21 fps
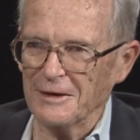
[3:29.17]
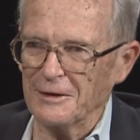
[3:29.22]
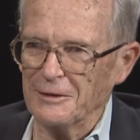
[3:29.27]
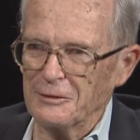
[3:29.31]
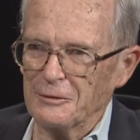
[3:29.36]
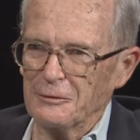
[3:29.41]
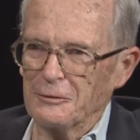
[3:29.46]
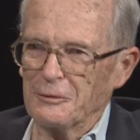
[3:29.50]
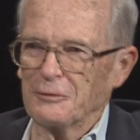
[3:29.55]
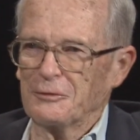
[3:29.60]
And
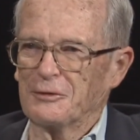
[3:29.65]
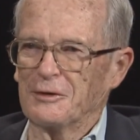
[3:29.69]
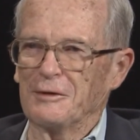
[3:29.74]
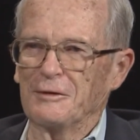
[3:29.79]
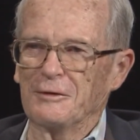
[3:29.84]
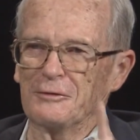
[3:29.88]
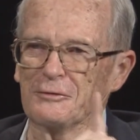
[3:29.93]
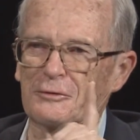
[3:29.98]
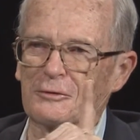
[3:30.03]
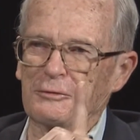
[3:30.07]
you see
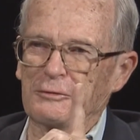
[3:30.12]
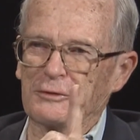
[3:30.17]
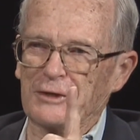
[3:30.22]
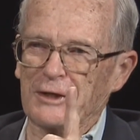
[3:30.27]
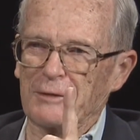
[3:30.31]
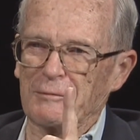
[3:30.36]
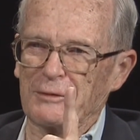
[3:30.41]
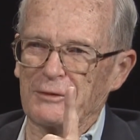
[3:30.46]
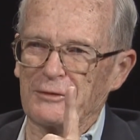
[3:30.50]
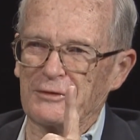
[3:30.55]
these two
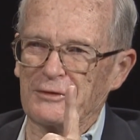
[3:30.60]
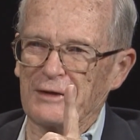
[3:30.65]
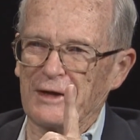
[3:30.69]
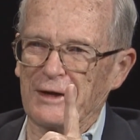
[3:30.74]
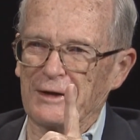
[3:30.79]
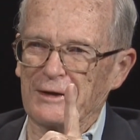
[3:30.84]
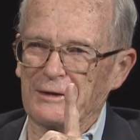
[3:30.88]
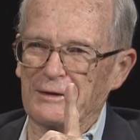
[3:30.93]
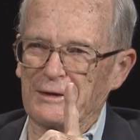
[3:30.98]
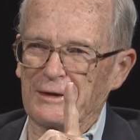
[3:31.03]
gentlemen
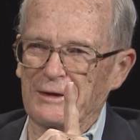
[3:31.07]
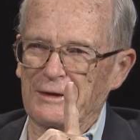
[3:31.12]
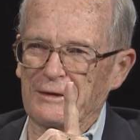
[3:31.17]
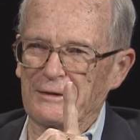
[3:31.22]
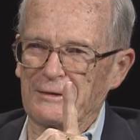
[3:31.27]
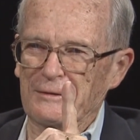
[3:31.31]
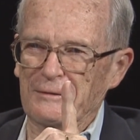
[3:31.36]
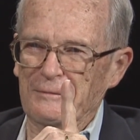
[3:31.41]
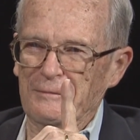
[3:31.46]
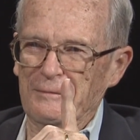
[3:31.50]
standing
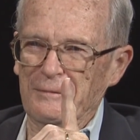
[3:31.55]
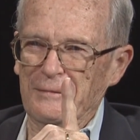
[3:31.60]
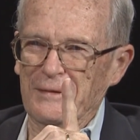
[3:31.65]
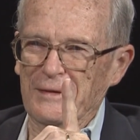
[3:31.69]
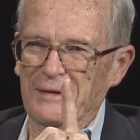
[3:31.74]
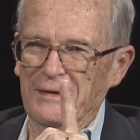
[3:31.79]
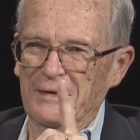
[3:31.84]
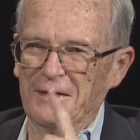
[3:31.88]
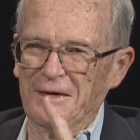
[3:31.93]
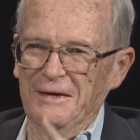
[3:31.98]
together.
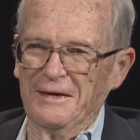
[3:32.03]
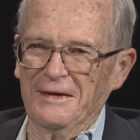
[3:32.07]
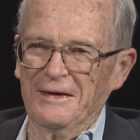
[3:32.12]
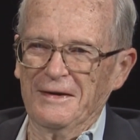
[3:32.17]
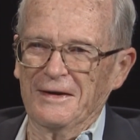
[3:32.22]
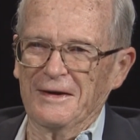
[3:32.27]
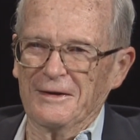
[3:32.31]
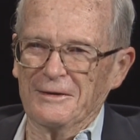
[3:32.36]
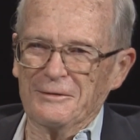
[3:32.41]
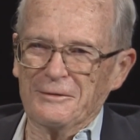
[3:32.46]
Oh.
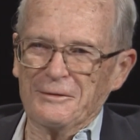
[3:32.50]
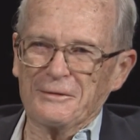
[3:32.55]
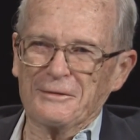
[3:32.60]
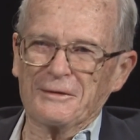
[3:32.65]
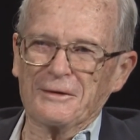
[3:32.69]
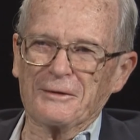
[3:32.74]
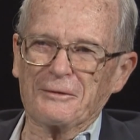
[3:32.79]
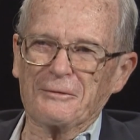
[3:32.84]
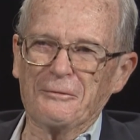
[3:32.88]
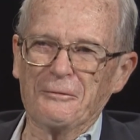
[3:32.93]
And you
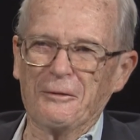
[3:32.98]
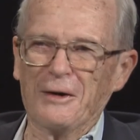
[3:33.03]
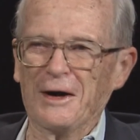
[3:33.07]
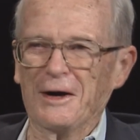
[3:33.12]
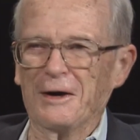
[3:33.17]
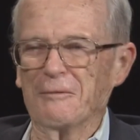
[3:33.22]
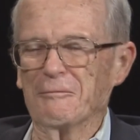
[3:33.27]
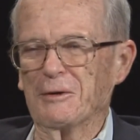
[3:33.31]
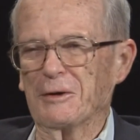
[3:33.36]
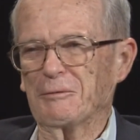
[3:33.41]
think,
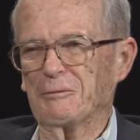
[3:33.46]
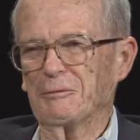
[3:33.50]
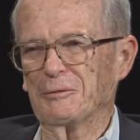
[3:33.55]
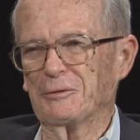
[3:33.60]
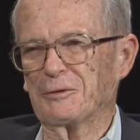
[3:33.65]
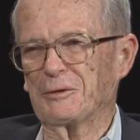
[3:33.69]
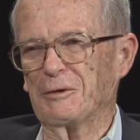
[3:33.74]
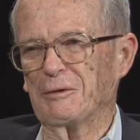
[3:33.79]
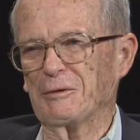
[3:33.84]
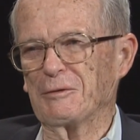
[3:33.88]
wow, what
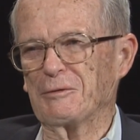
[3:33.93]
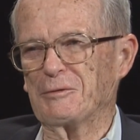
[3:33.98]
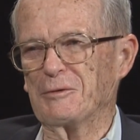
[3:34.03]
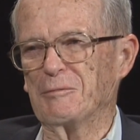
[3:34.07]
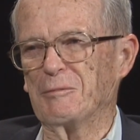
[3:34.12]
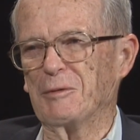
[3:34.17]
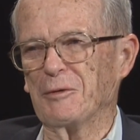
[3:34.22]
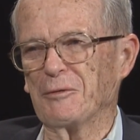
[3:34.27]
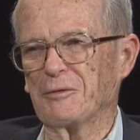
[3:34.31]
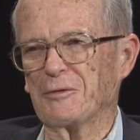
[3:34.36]
was going
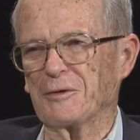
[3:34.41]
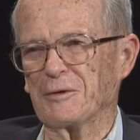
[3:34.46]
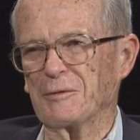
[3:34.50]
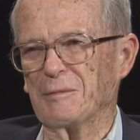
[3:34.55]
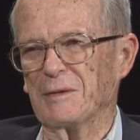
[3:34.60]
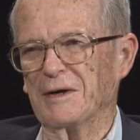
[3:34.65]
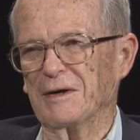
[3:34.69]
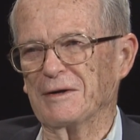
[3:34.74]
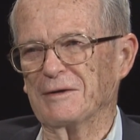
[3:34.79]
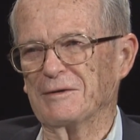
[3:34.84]
through both their
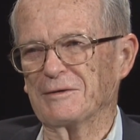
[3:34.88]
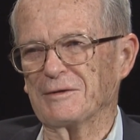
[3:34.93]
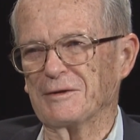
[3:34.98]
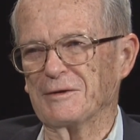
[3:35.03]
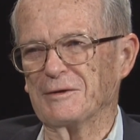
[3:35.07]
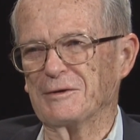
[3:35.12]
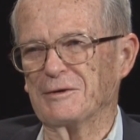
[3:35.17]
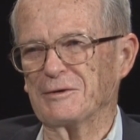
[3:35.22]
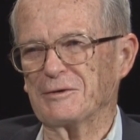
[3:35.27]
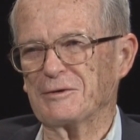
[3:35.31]
minds in
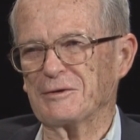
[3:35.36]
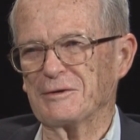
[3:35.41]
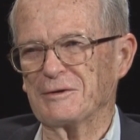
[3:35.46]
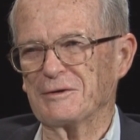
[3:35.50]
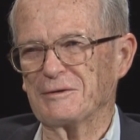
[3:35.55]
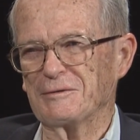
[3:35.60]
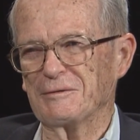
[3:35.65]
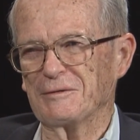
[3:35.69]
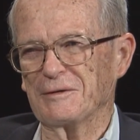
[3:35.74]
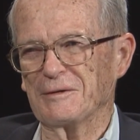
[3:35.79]
addition
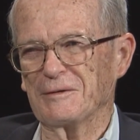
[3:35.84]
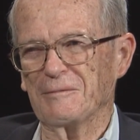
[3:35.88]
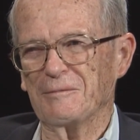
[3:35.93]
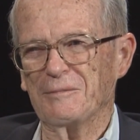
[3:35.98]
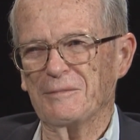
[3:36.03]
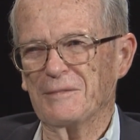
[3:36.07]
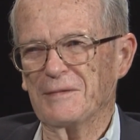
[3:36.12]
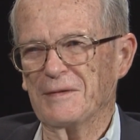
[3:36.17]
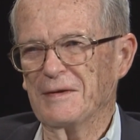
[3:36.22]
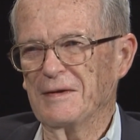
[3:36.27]
to
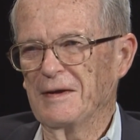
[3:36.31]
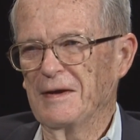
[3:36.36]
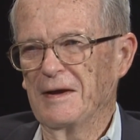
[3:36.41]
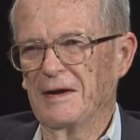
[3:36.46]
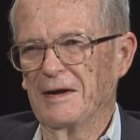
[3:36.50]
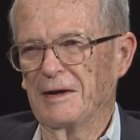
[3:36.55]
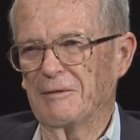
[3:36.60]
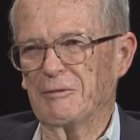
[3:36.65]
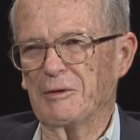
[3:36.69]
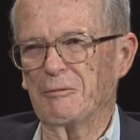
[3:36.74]

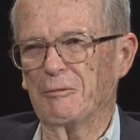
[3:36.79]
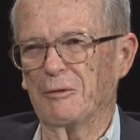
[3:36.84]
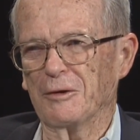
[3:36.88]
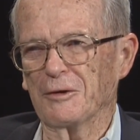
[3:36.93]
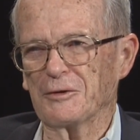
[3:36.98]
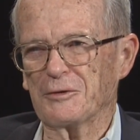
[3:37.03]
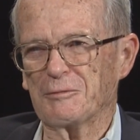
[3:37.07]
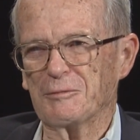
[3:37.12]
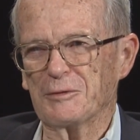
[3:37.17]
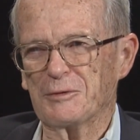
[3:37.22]
Henry
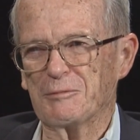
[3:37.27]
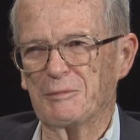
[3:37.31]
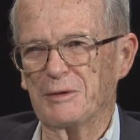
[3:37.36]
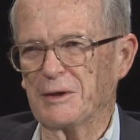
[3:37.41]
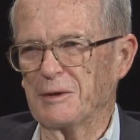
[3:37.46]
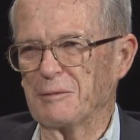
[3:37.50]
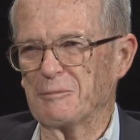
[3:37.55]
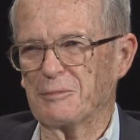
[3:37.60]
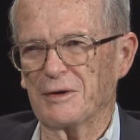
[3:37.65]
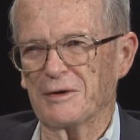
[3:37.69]
Wallace missed
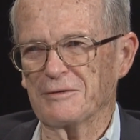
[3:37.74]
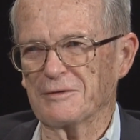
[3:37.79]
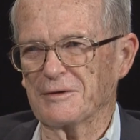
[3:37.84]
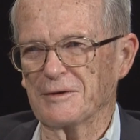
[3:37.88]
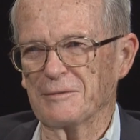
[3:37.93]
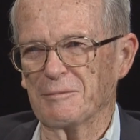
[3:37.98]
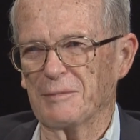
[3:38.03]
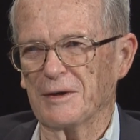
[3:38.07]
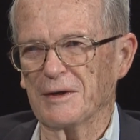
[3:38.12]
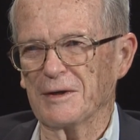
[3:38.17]
being
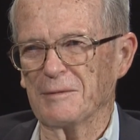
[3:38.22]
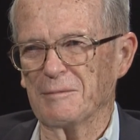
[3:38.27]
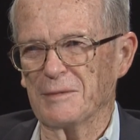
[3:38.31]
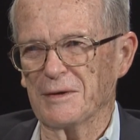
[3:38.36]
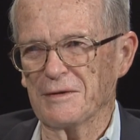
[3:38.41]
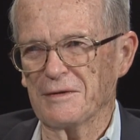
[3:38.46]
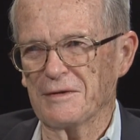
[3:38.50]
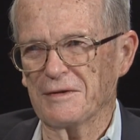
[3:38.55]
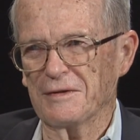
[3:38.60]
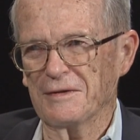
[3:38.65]
president by a
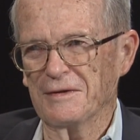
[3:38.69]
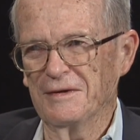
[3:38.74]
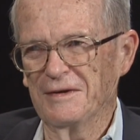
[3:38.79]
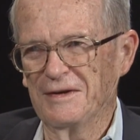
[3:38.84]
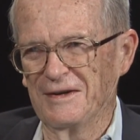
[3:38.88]
month.